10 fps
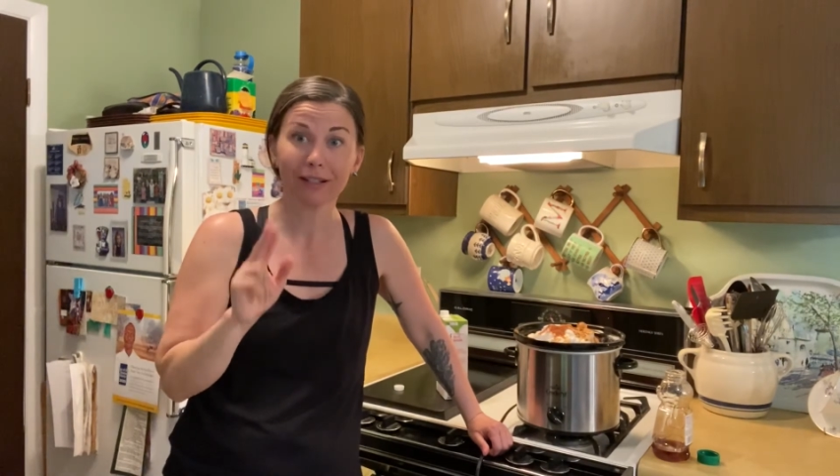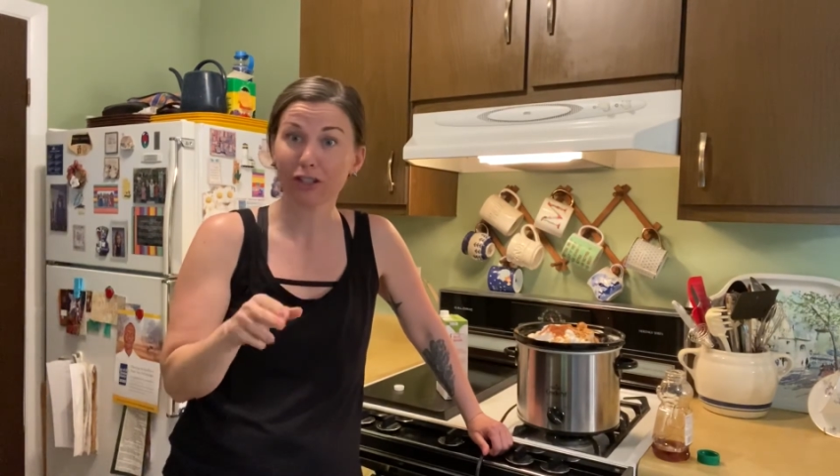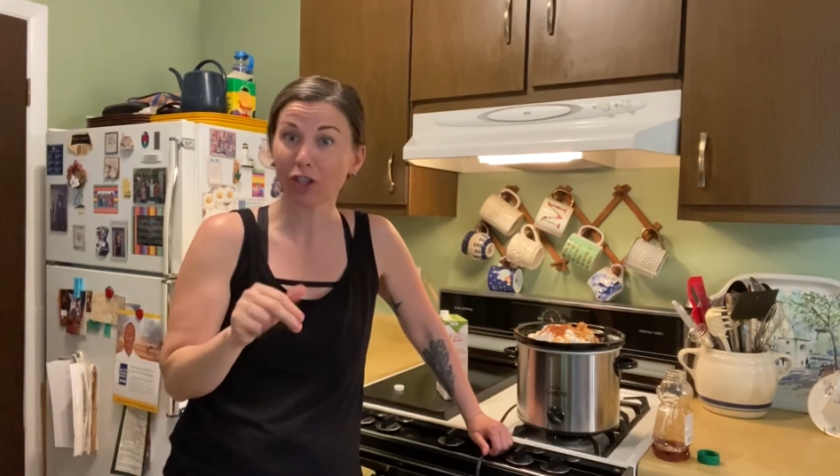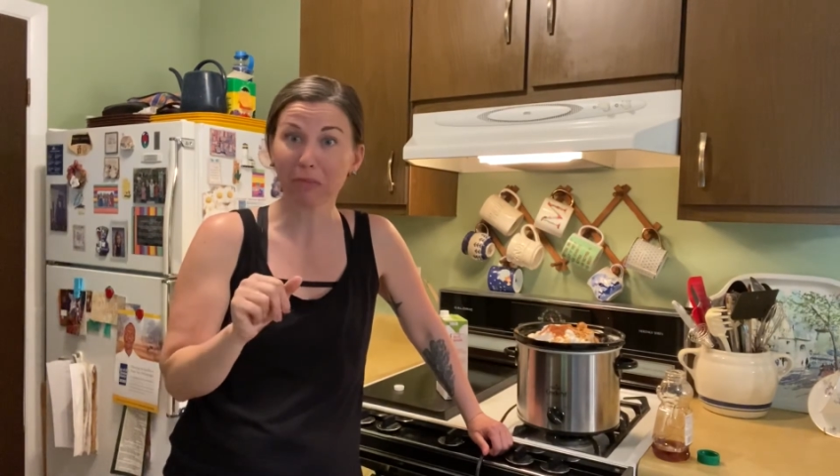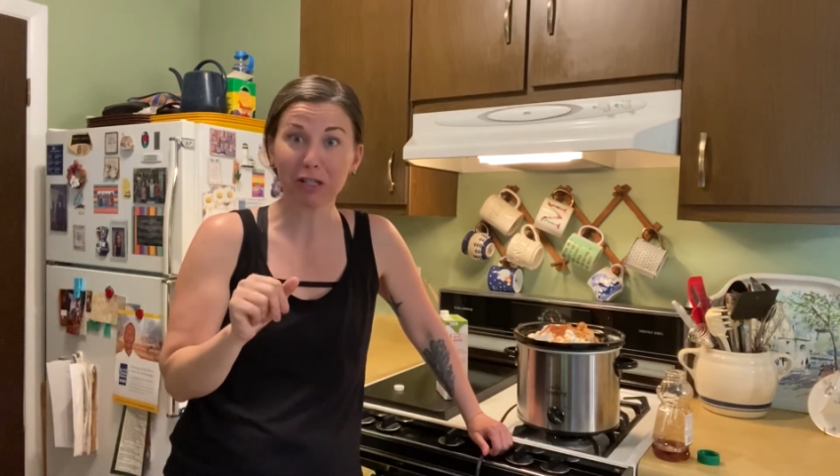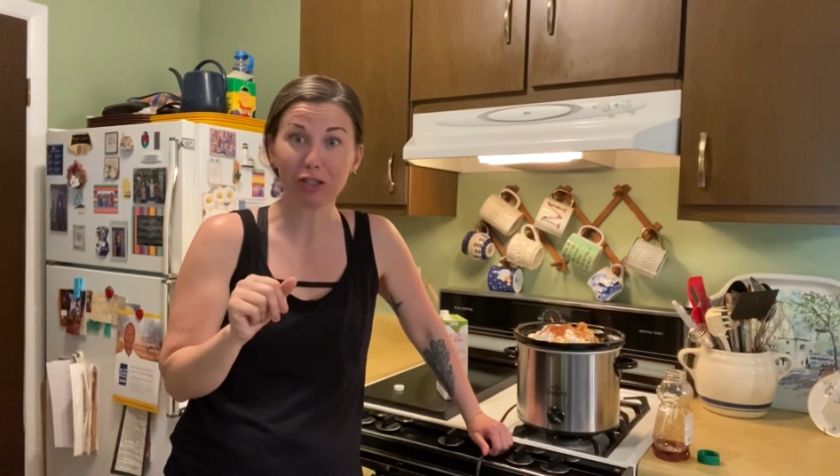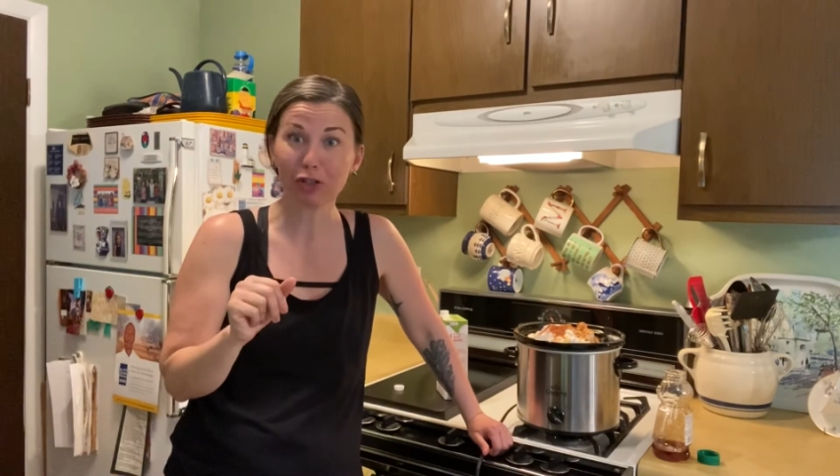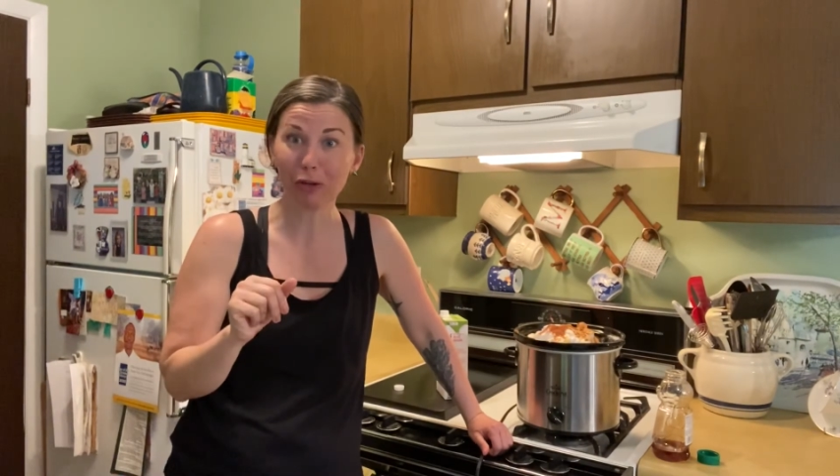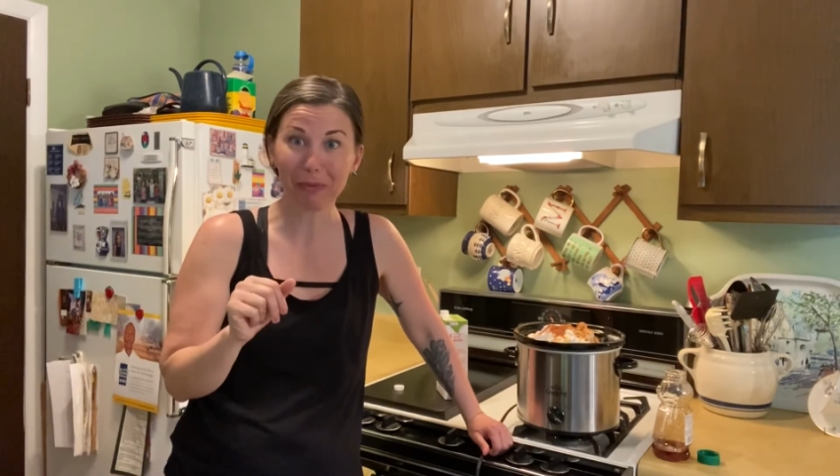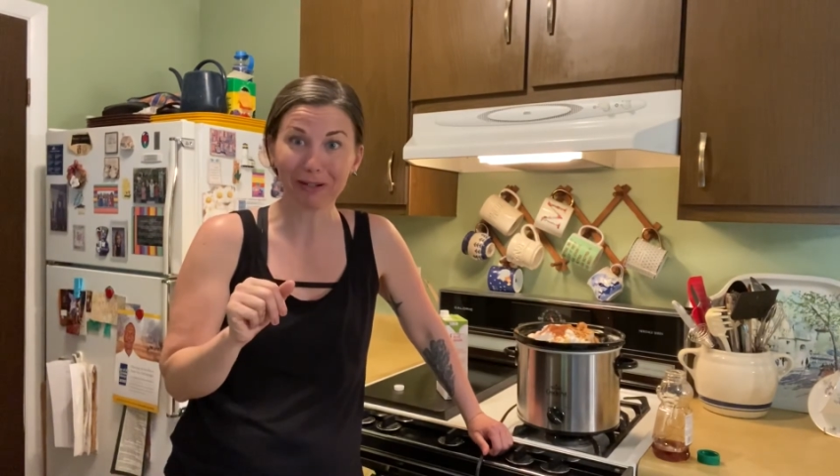It's gonna be
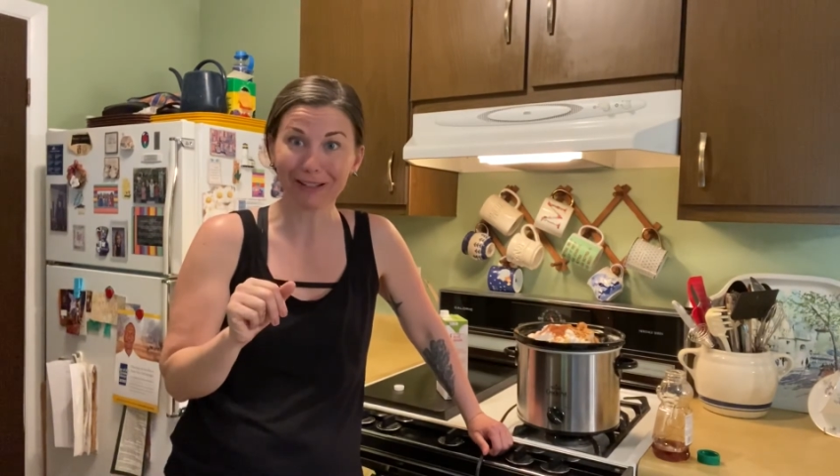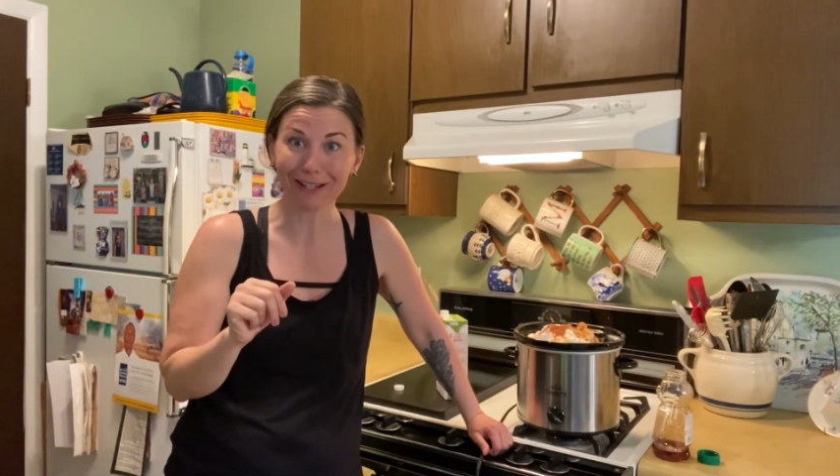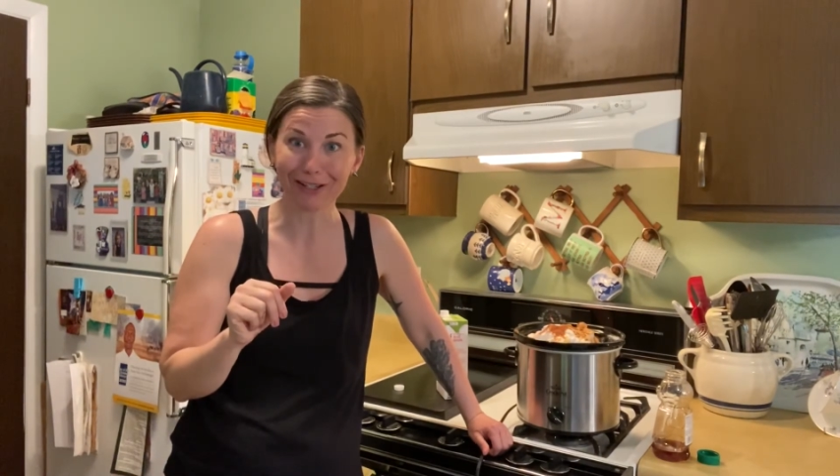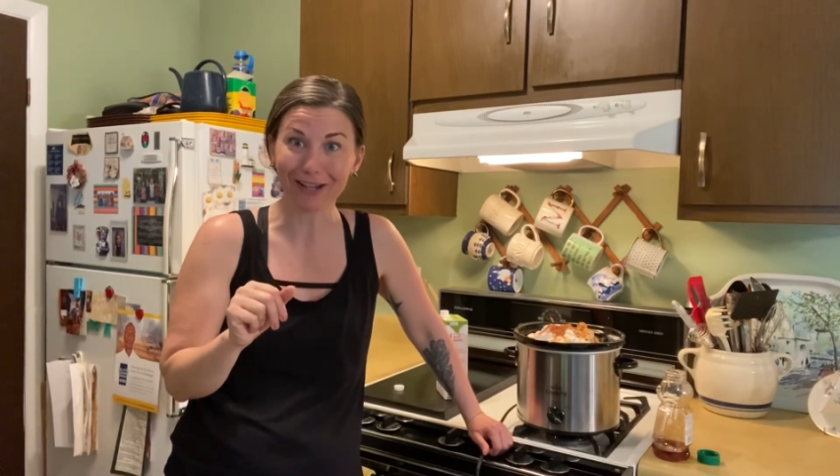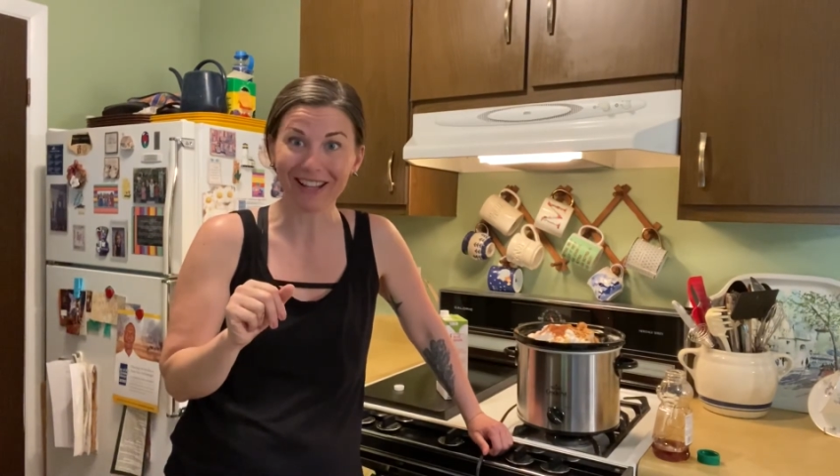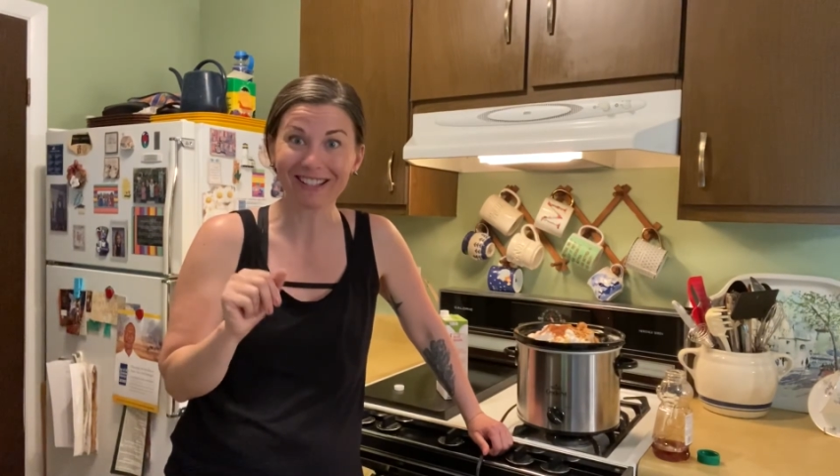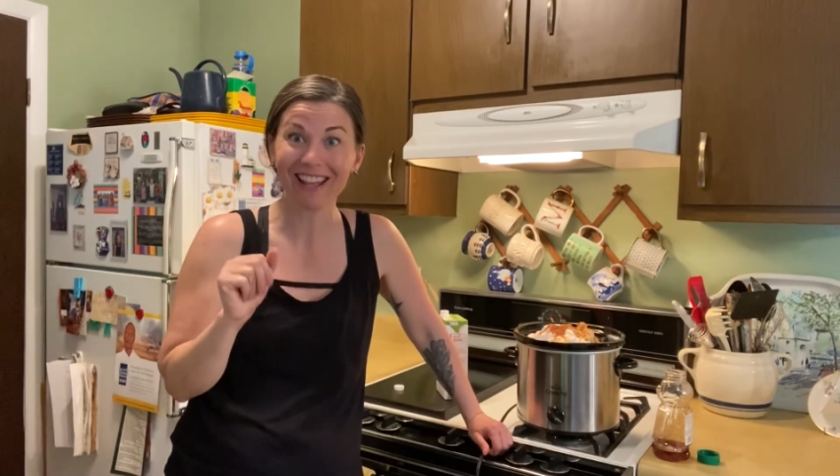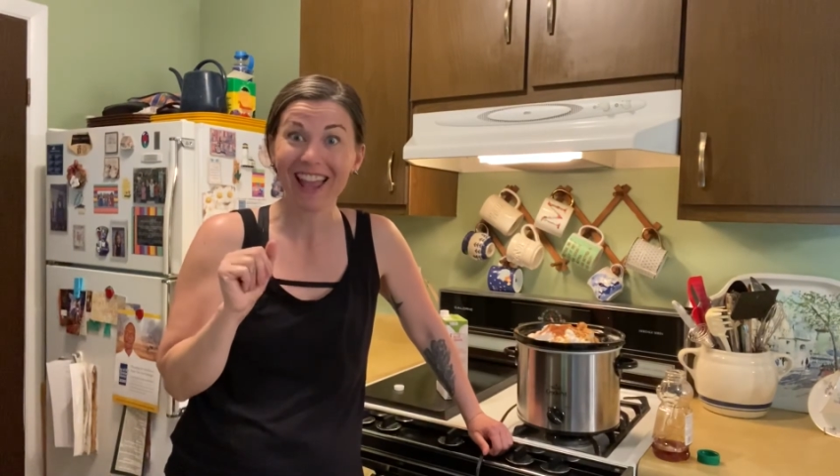super delicious.